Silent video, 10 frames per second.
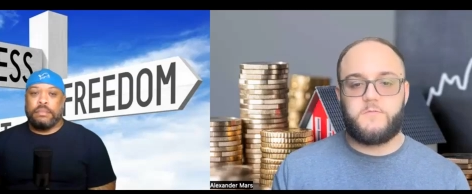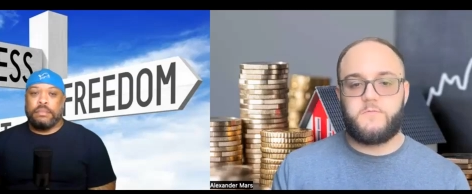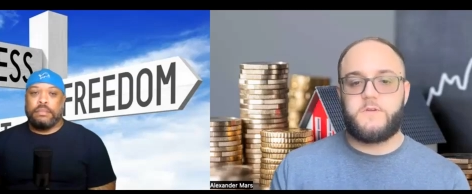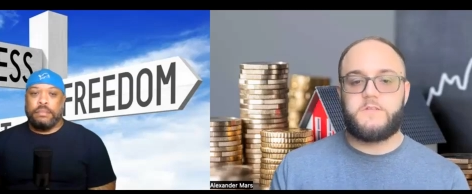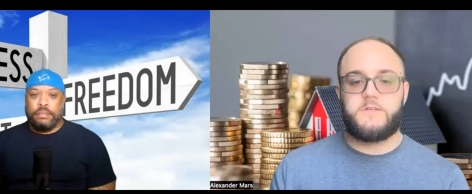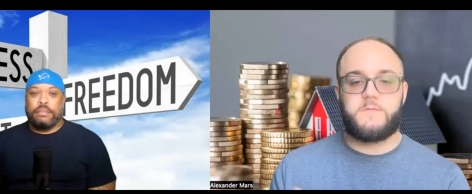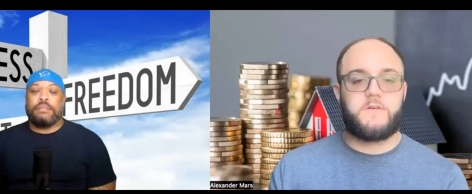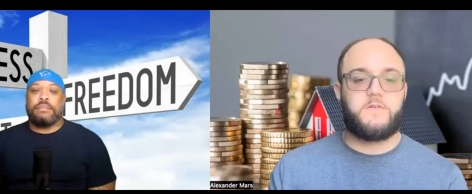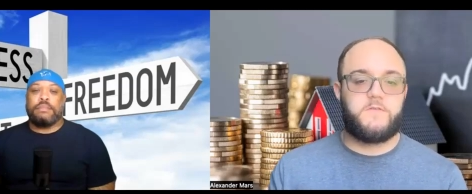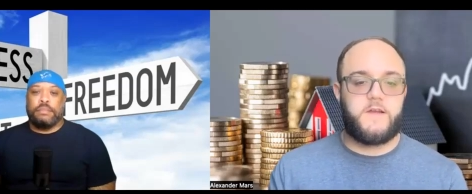Speaker 1: reaching my
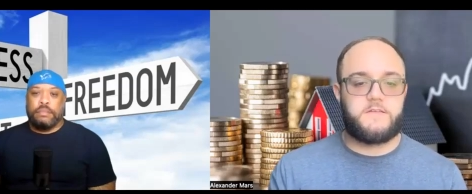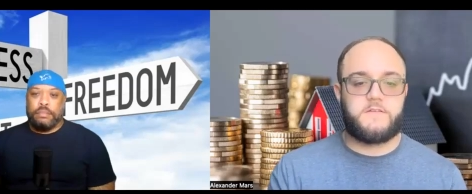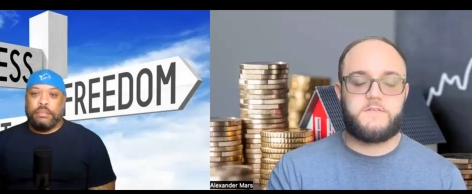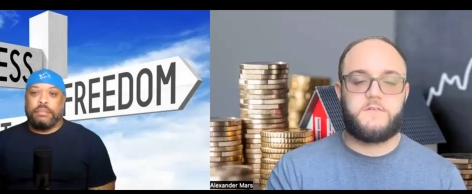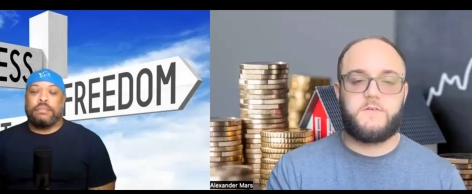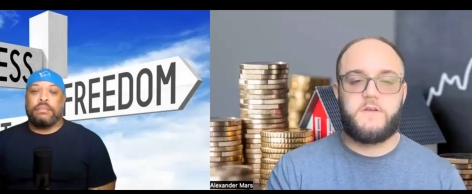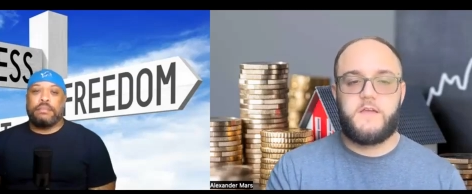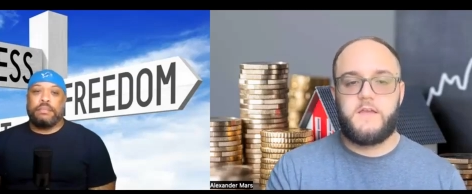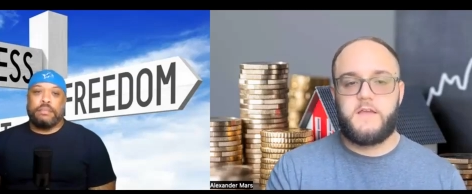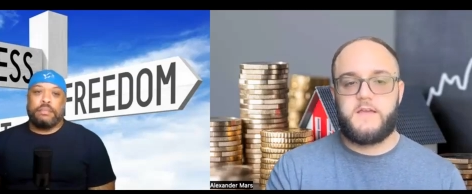goal faster. So
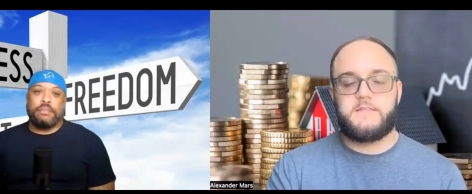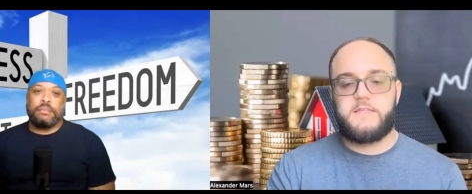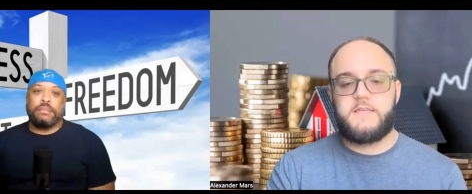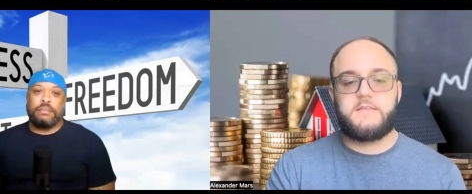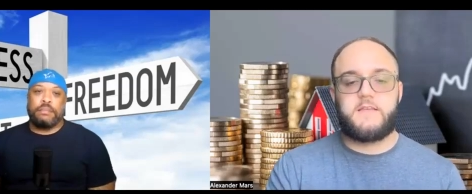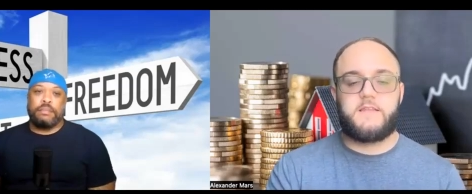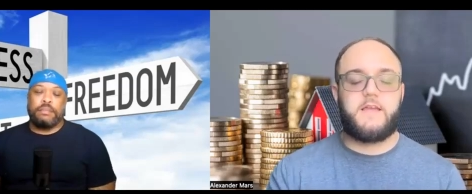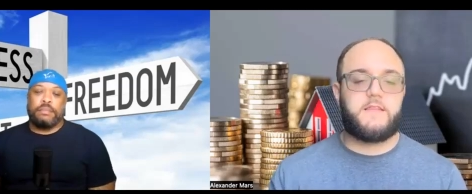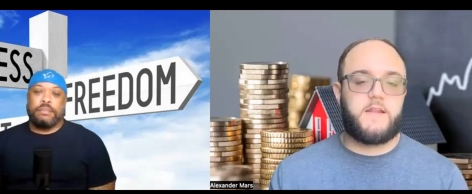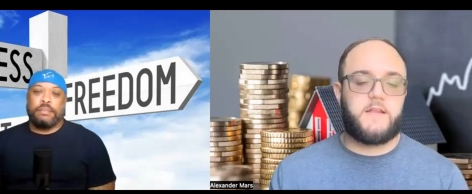it's things like
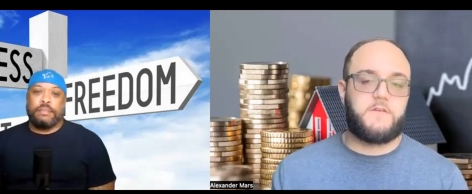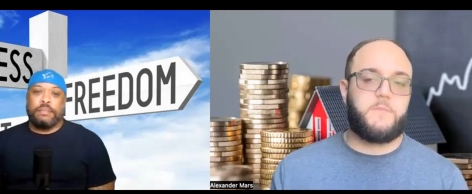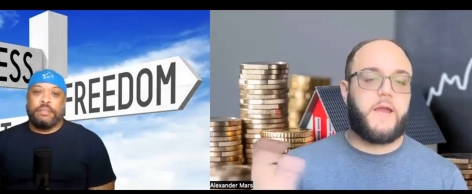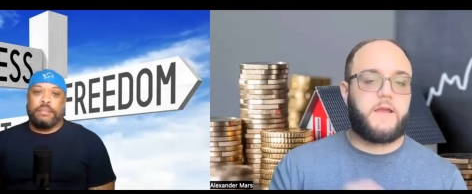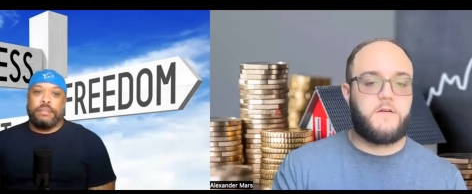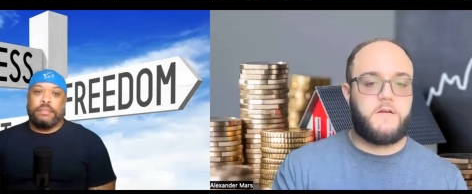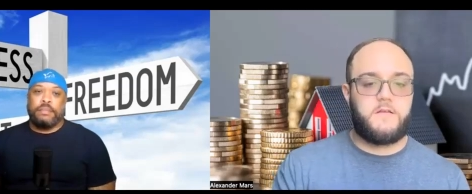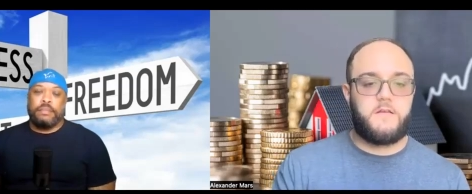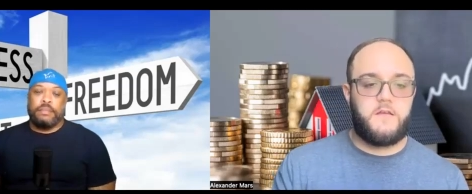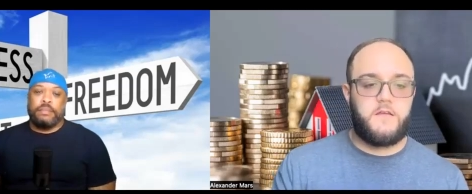that I look back
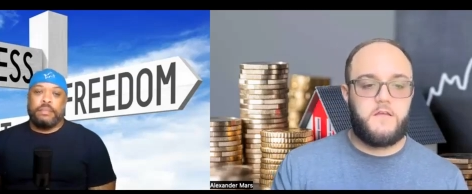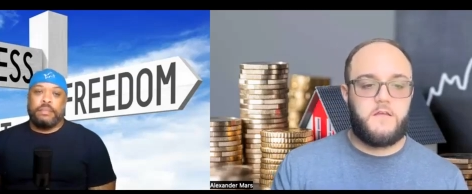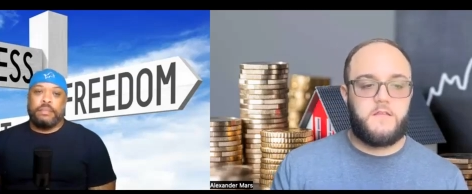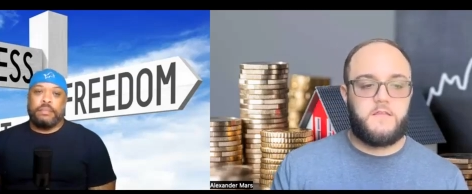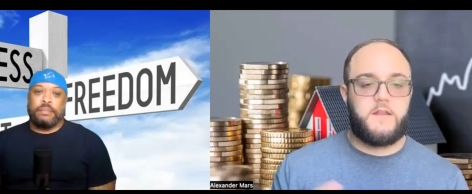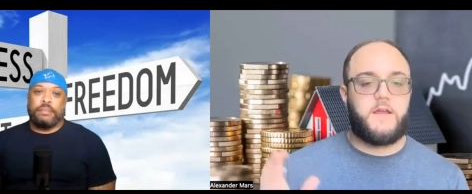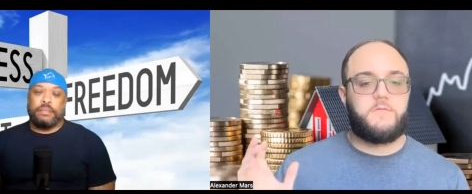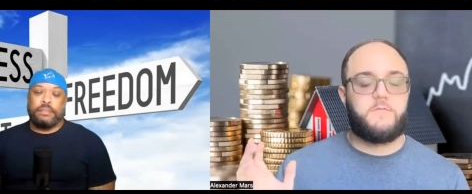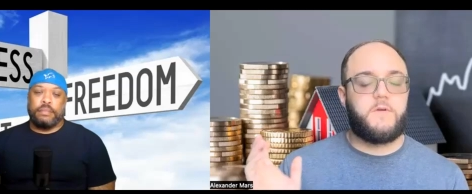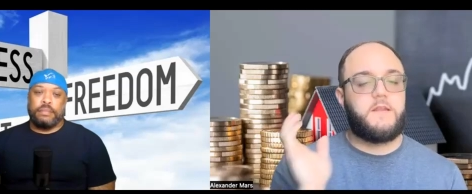on that I've
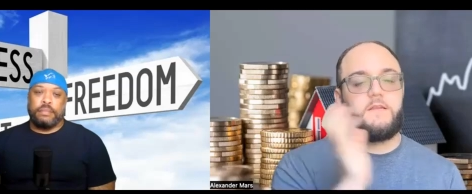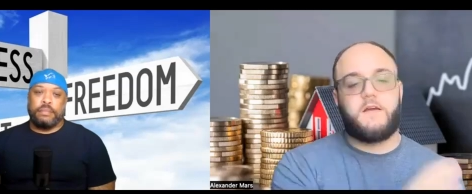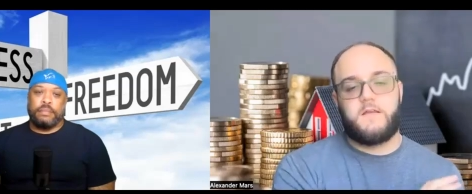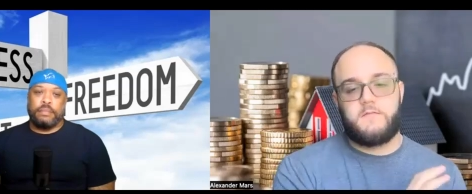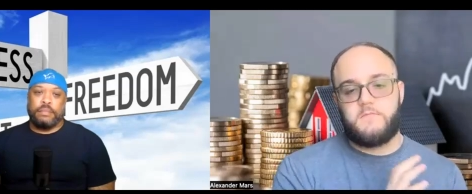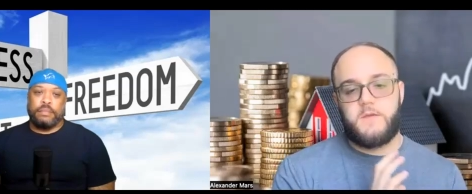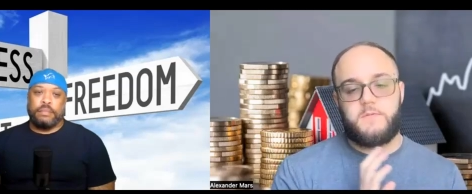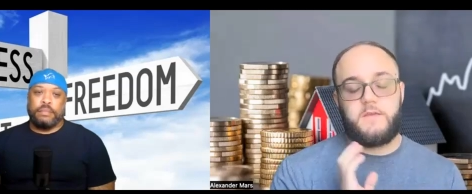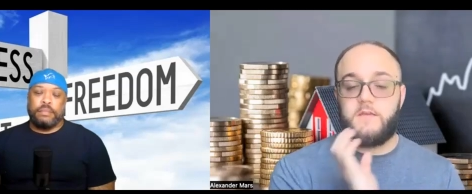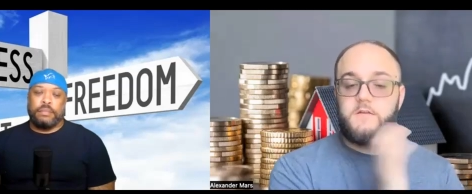already done maybe
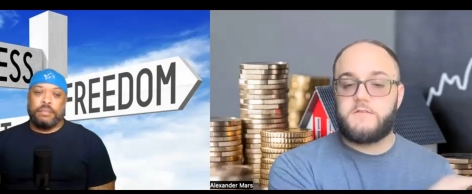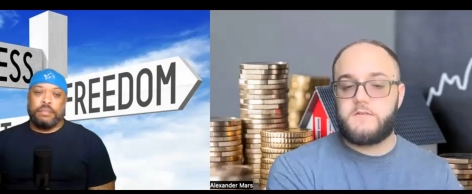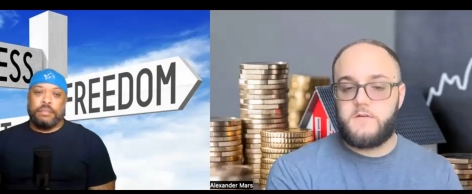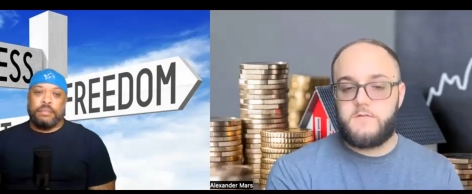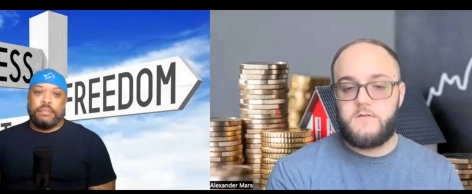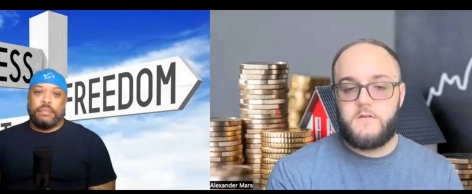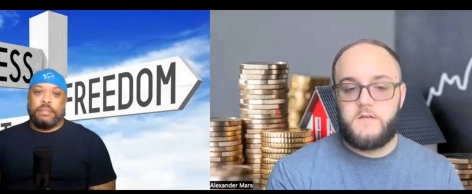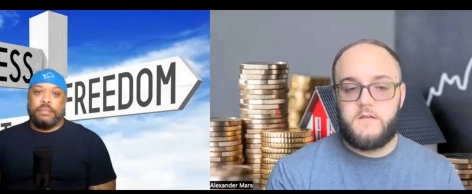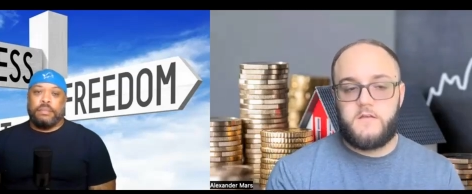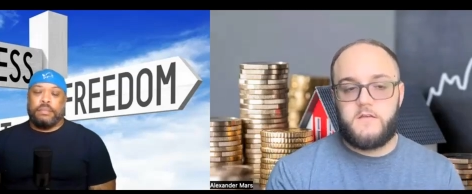years ago
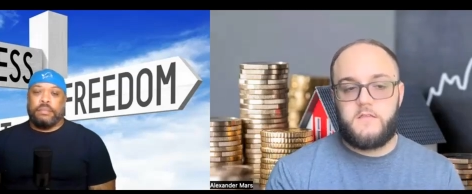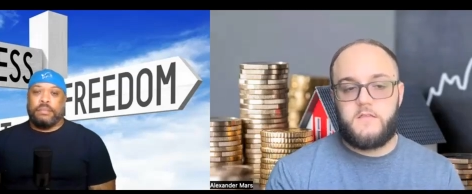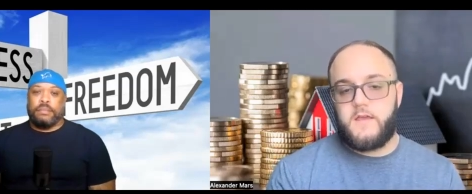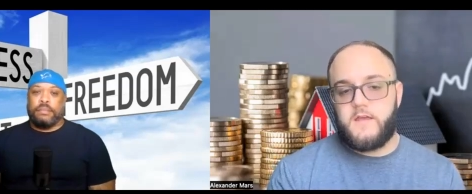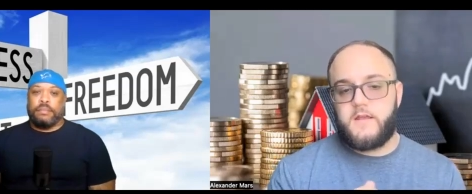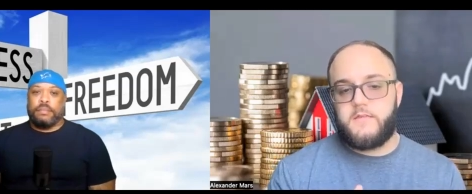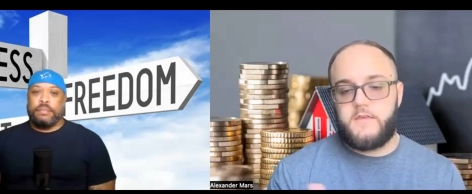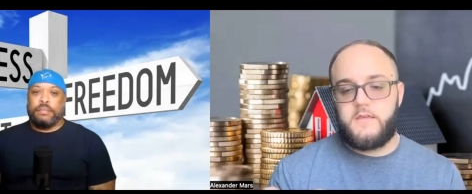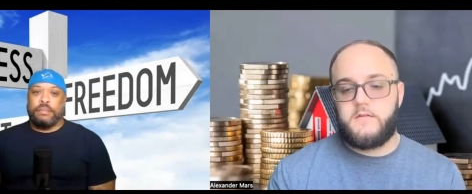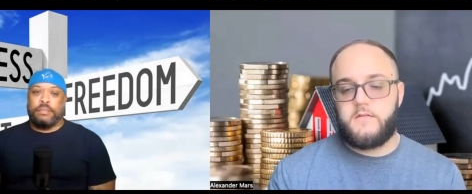that I
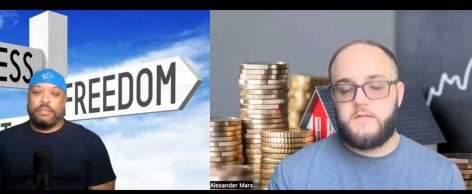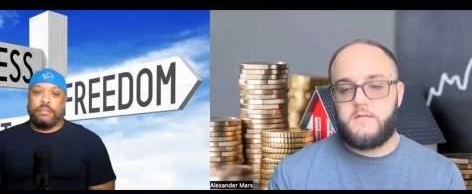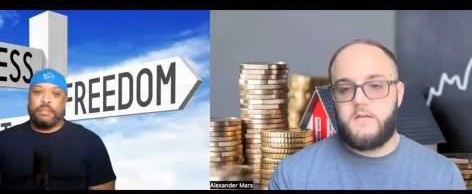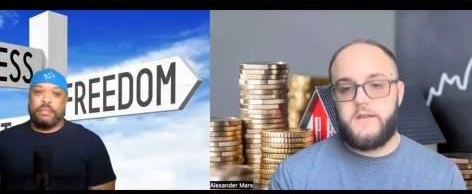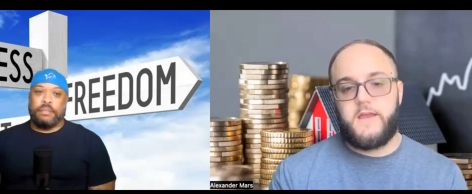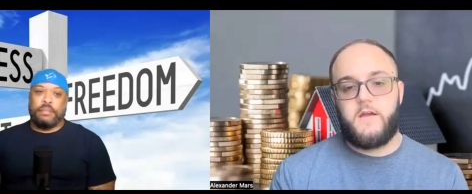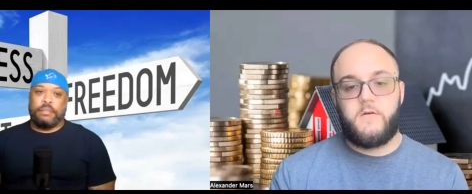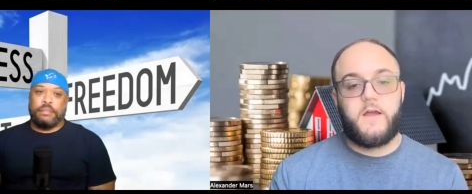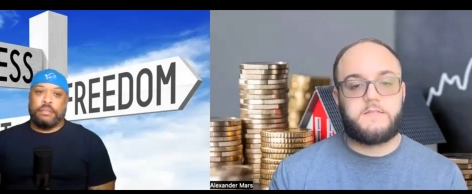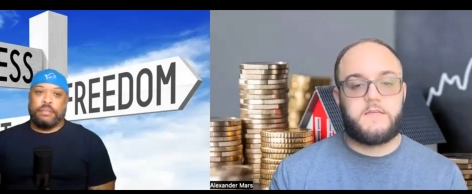think now
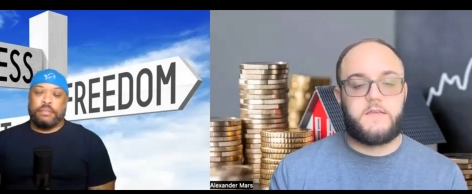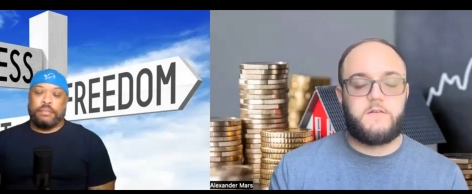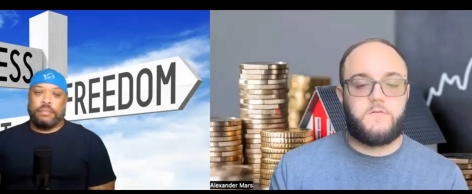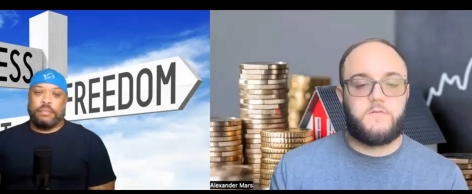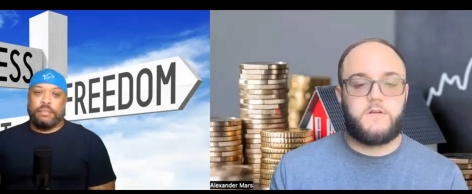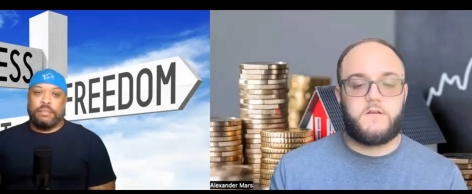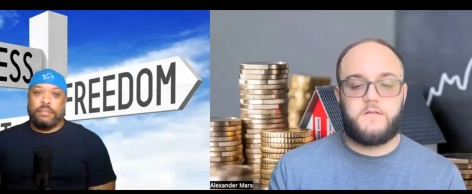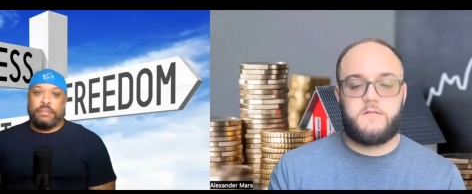as I get older,